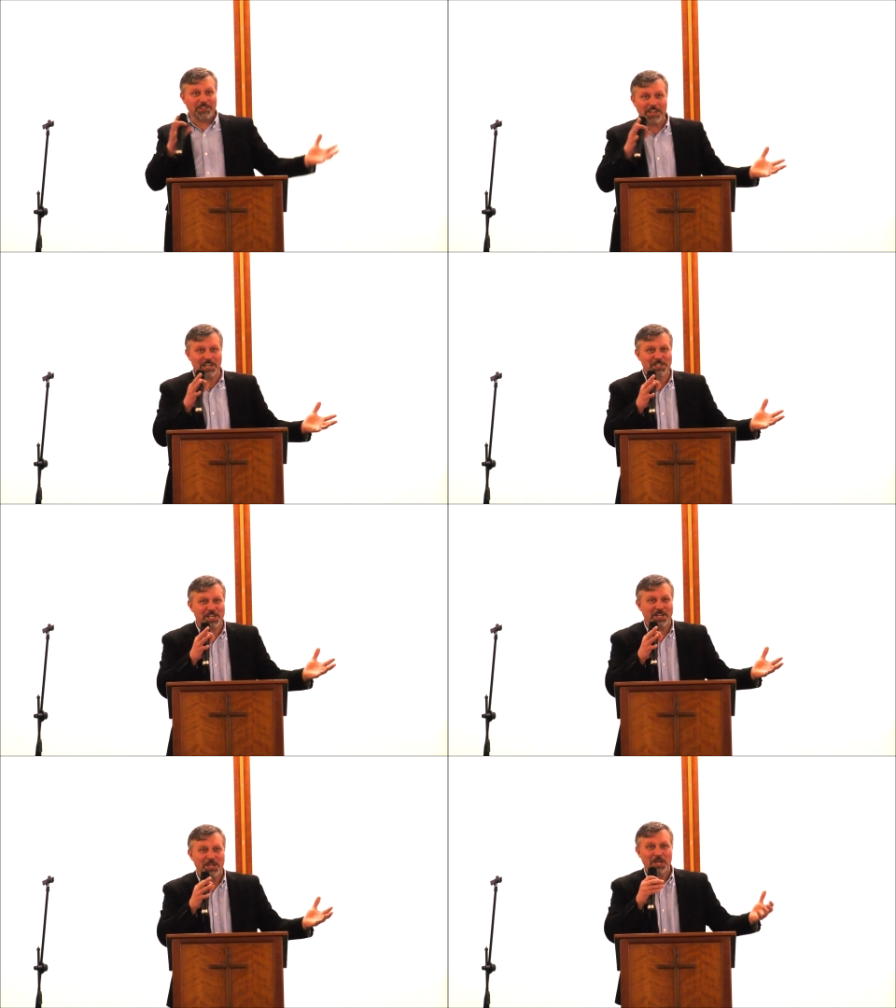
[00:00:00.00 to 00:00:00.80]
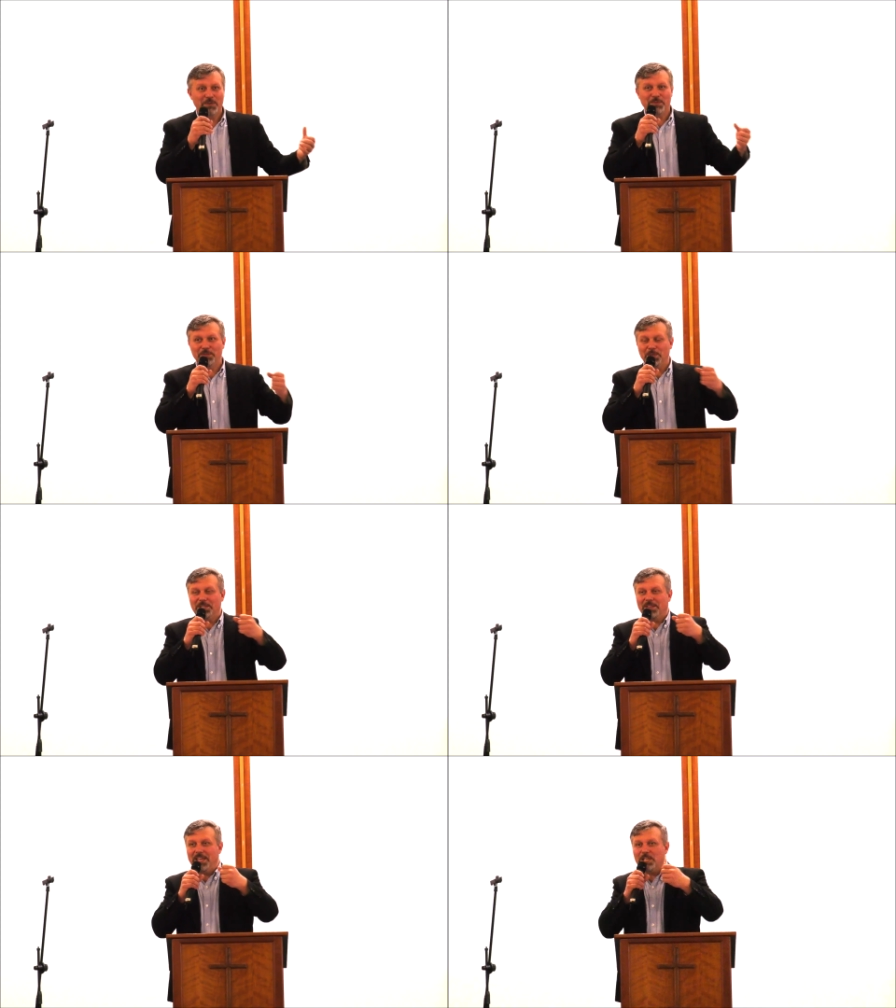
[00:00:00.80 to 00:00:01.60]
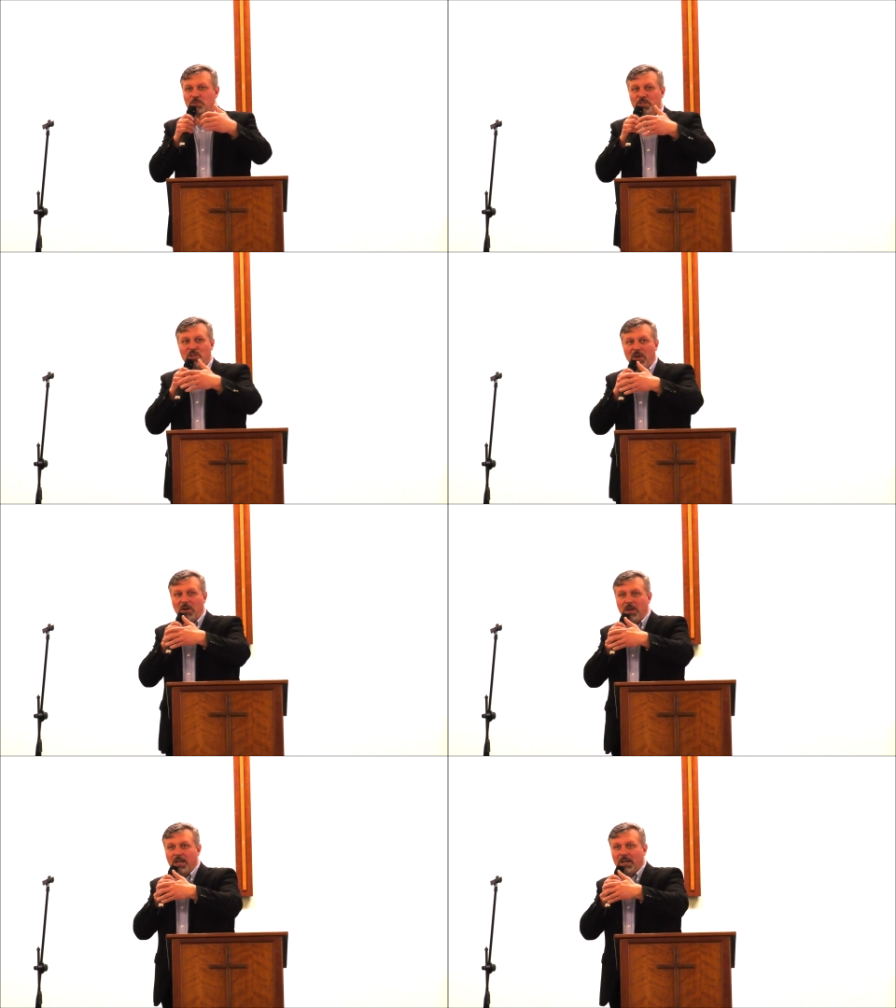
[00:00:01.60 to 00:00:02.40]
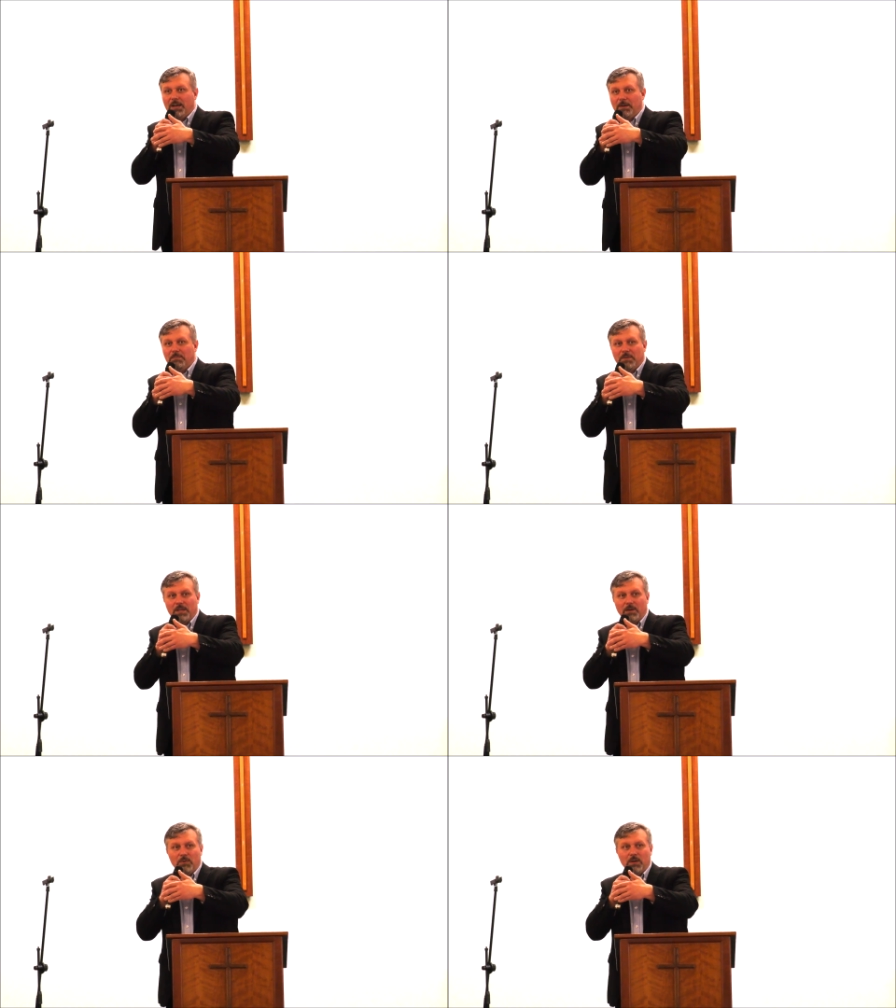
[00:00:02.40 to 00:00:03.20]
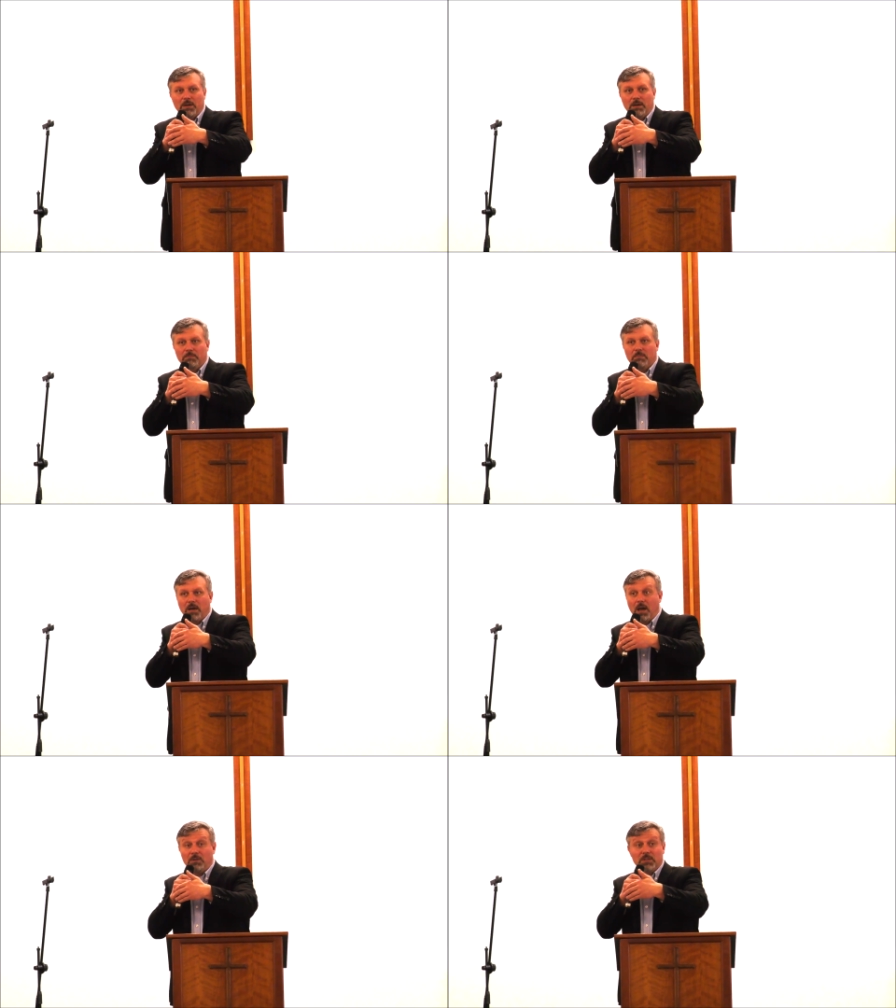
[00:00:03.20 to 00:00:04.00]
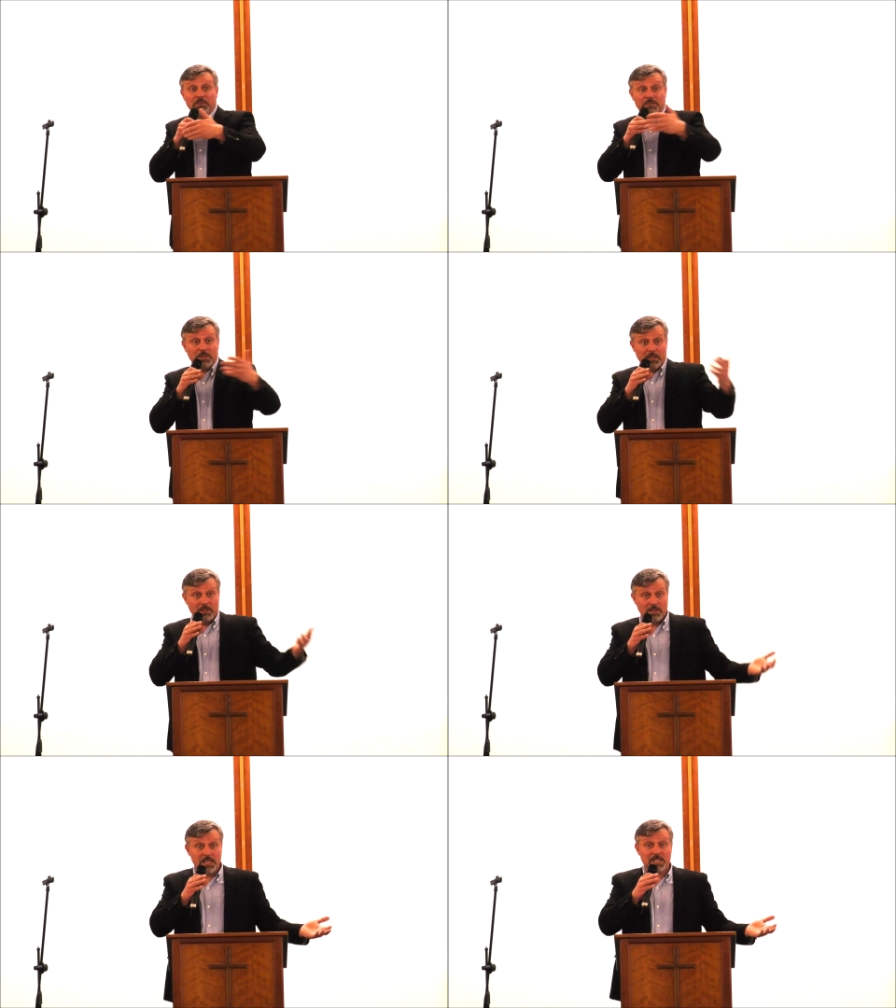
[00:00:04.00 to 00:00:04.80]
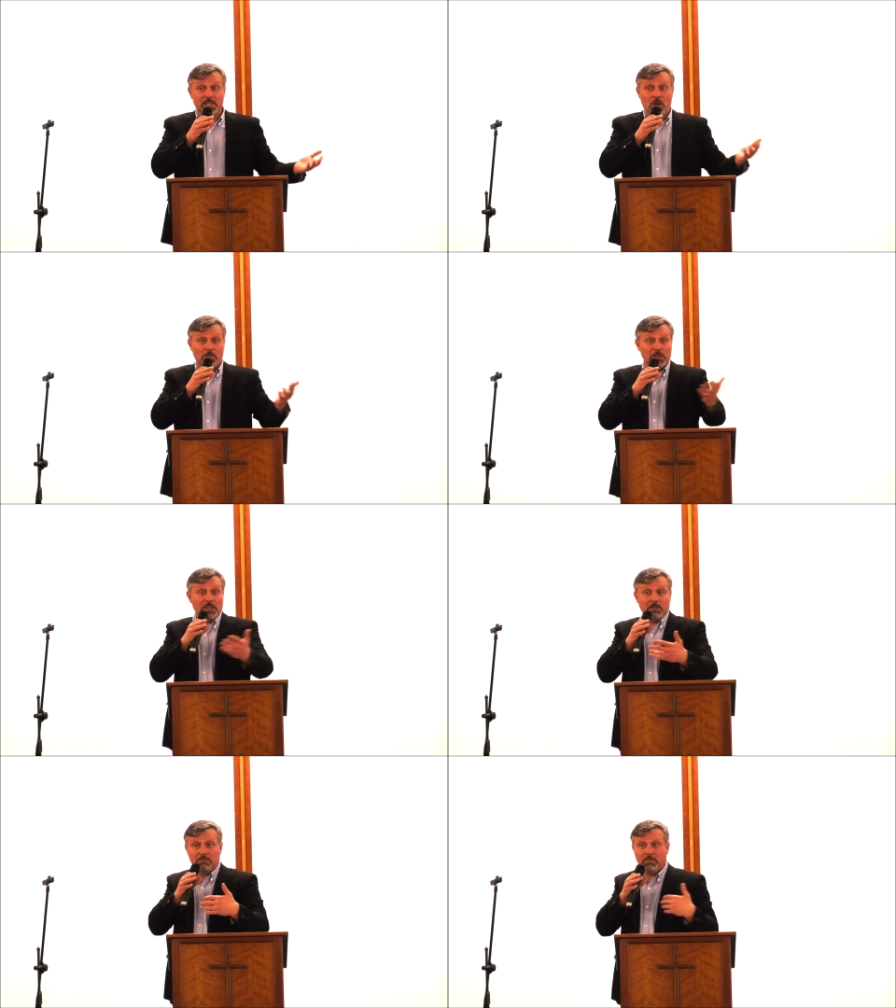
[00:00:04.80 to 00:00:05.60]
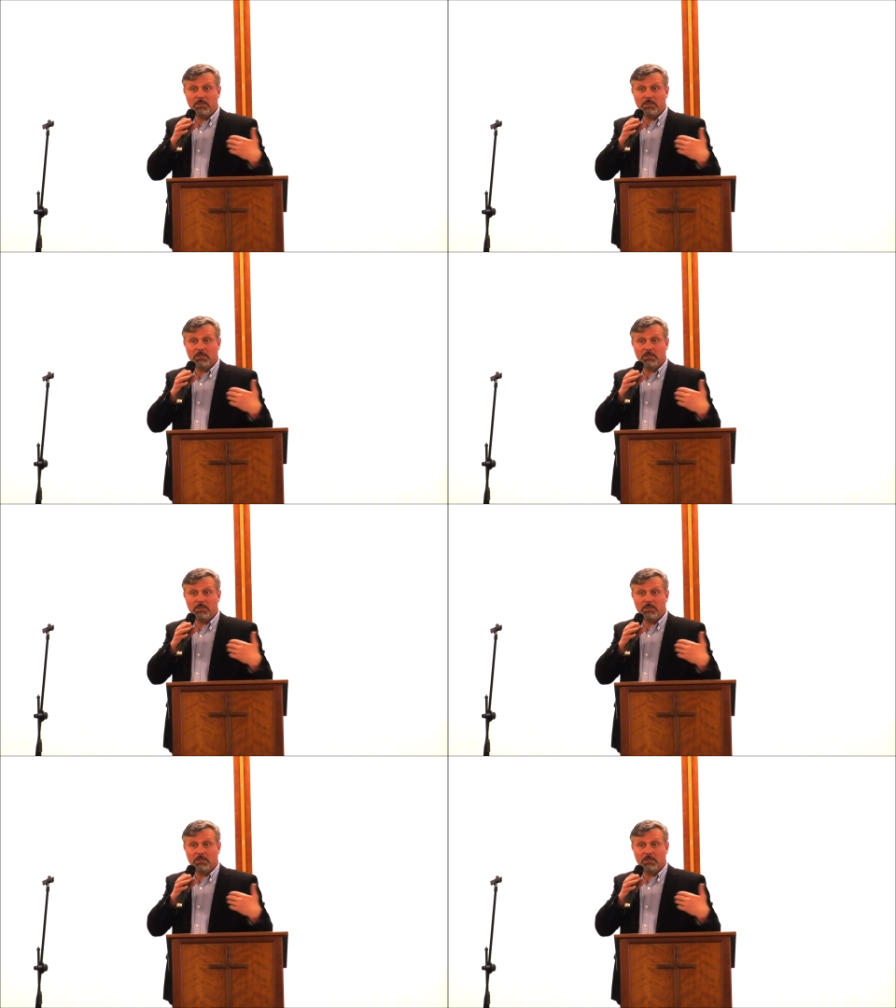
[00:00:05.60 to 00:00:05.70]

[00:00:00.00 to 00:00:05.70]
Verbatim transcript: things with, with, things which are uh, you know um, out of this common